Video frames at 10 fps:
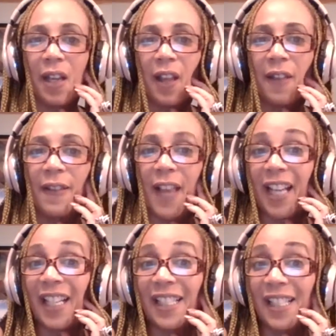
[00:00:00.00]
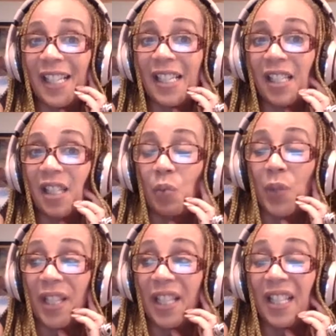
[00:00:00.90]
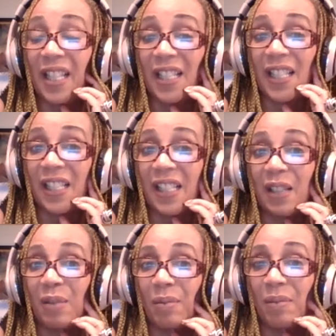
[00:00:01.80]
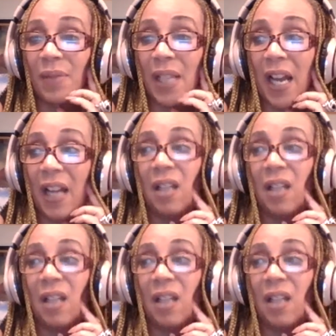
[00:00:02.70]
that exist within the system. Yeah,